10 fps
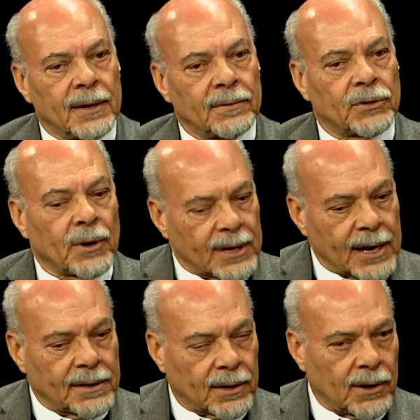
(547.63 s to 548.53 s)
so I
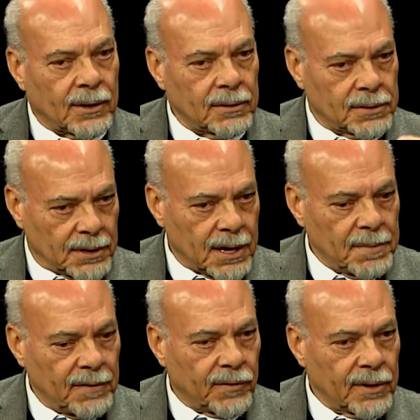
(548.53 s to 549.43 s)
got the call to come
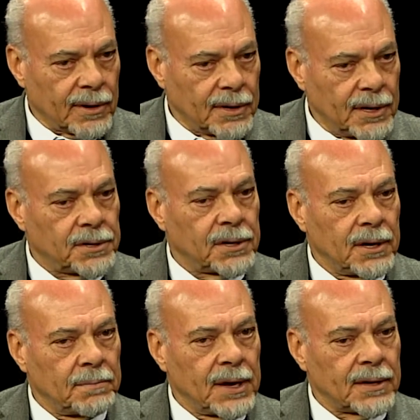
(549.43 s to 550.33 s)
in for an audition
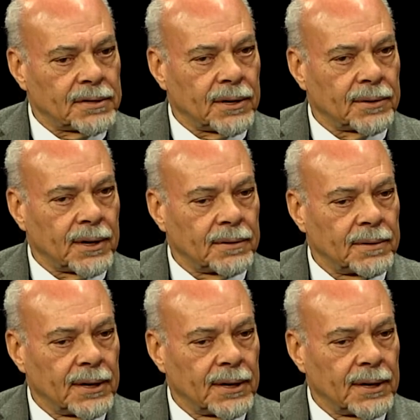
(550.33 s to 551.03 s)
in Minnesota,